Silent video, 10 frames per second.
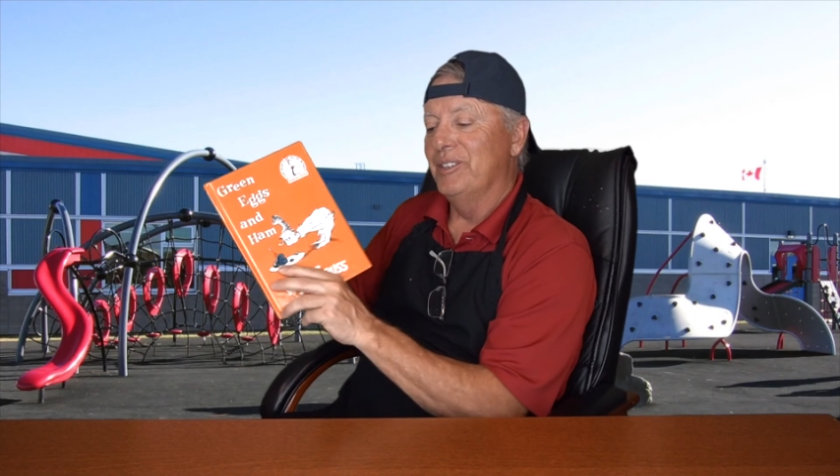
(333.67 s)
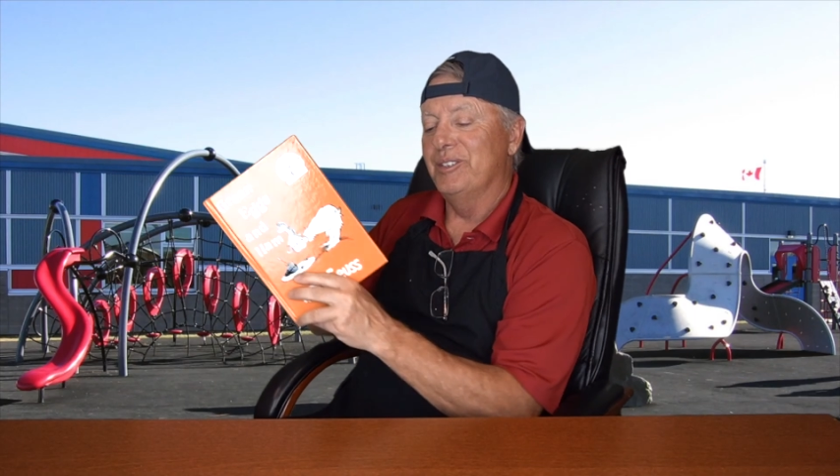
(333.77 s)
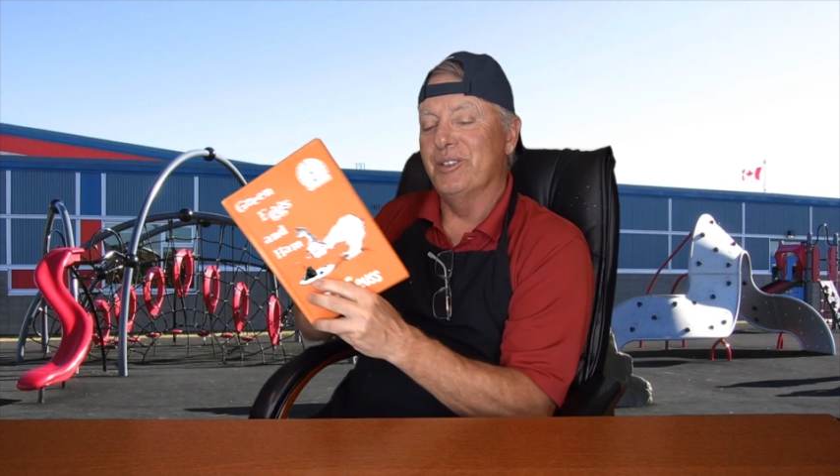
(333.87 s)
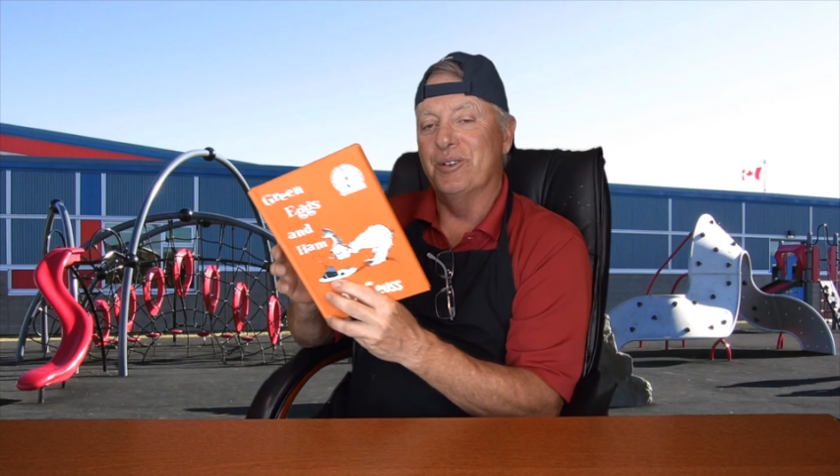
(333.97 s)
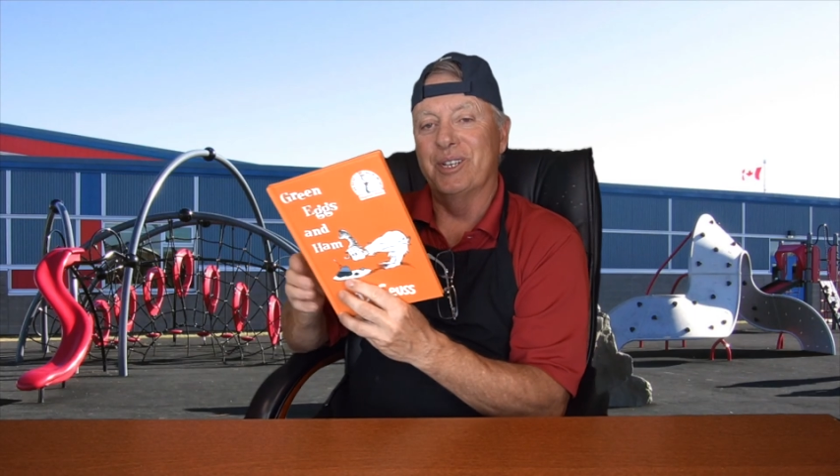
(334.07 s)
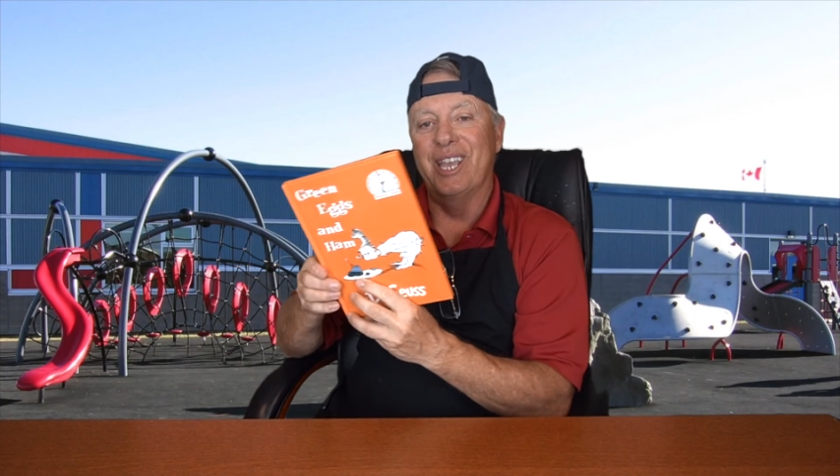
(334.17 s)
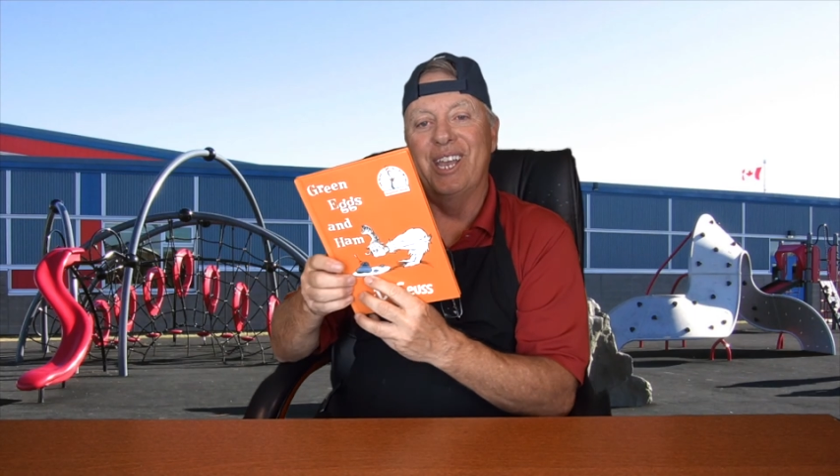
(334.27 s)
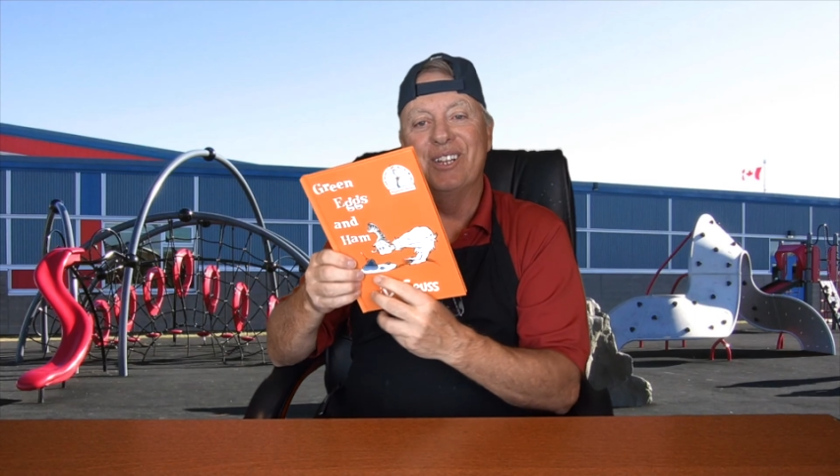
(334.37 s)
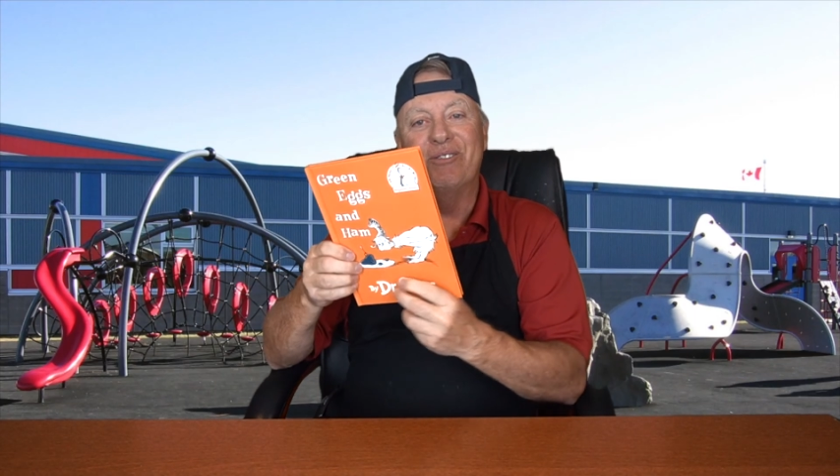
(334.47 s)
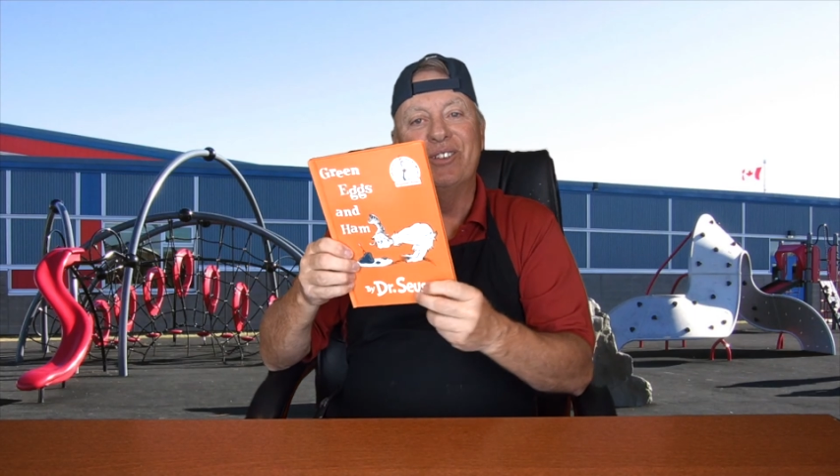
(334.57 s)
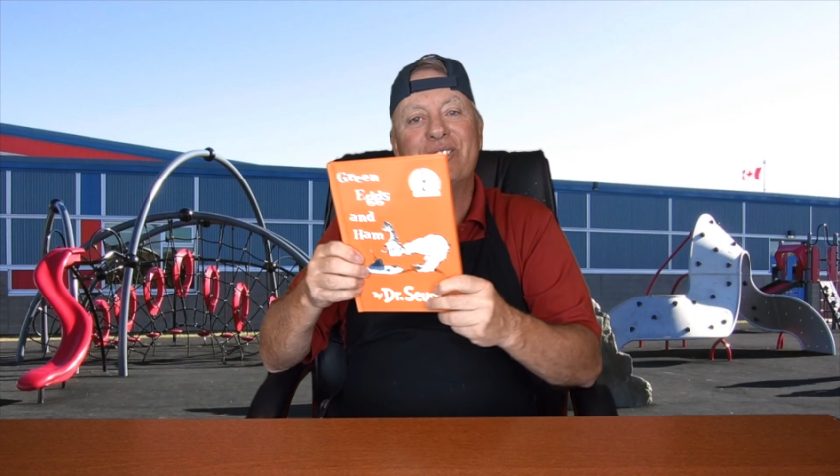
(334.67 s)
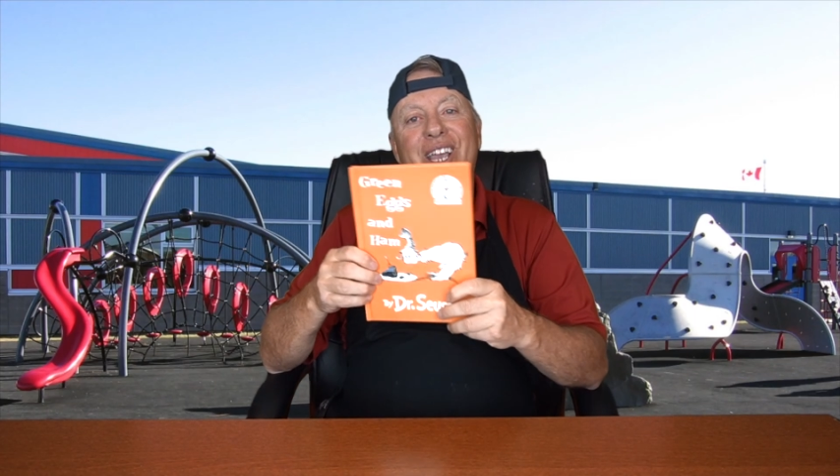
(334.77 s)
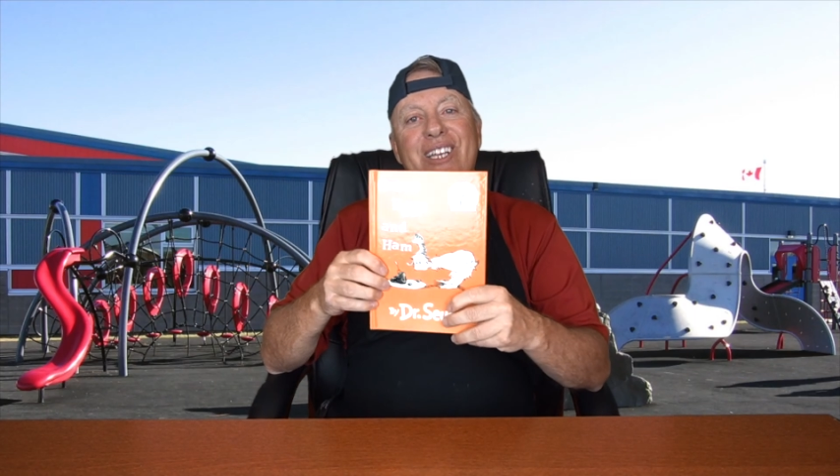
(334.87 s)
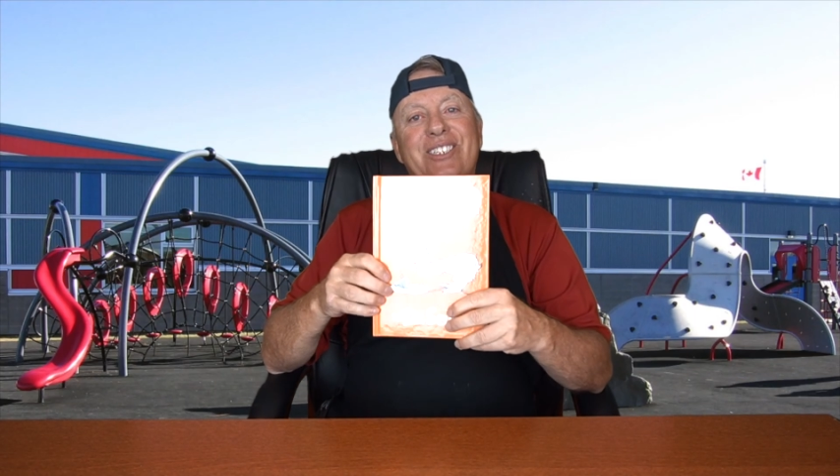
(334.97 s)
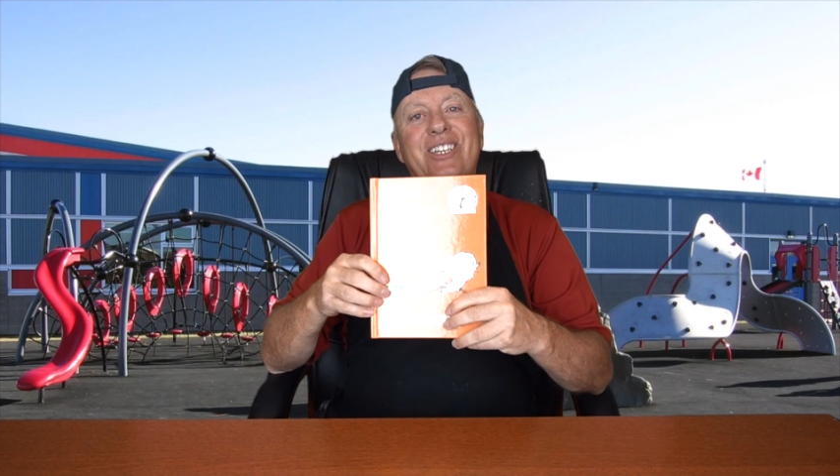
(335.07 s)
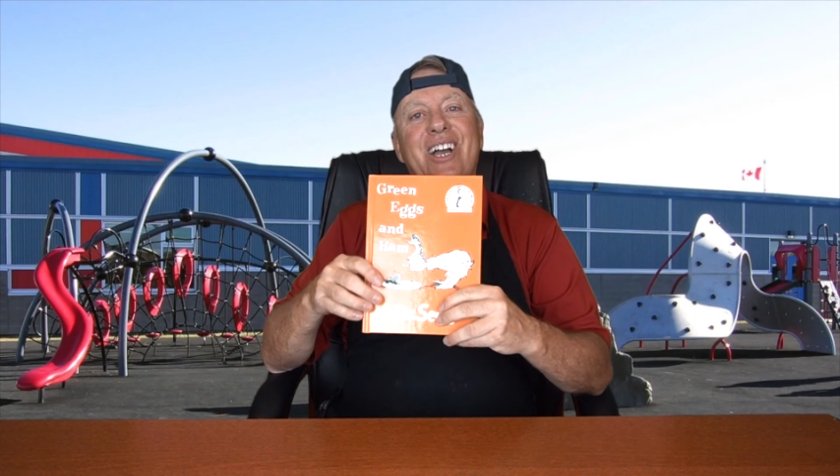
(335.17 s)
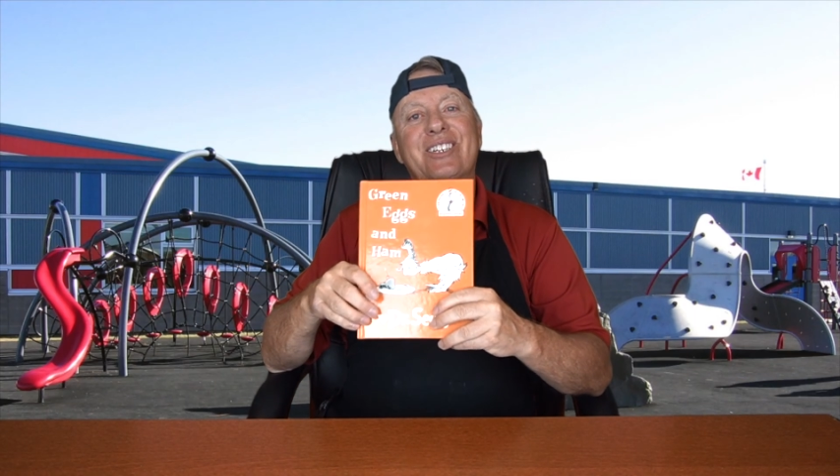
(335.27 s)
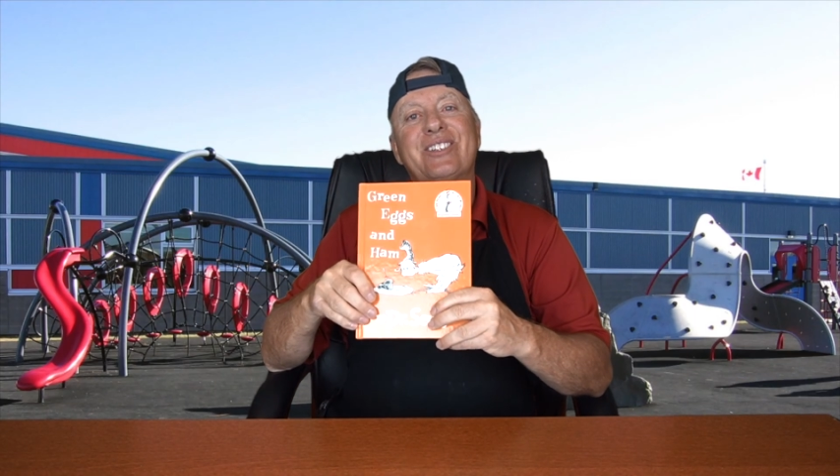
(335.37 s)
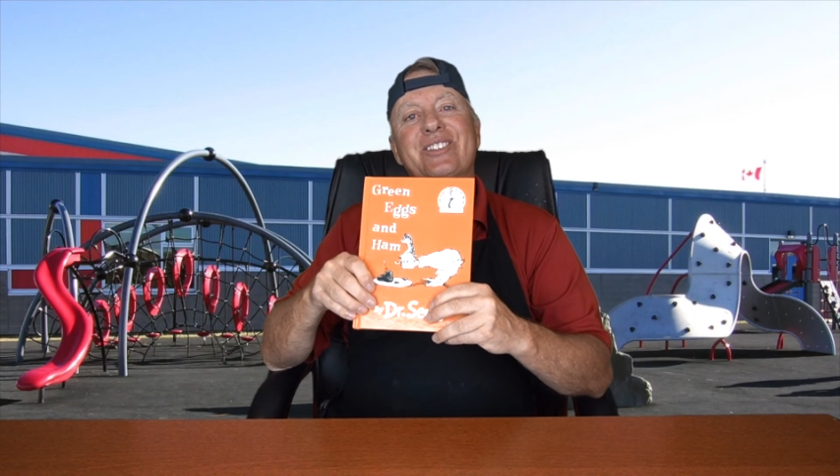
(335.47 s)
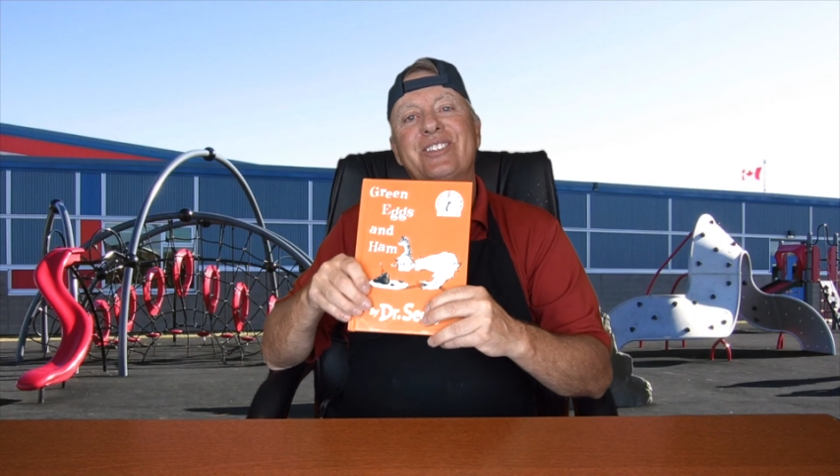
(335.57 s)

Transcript: So again, if you guessed Dr.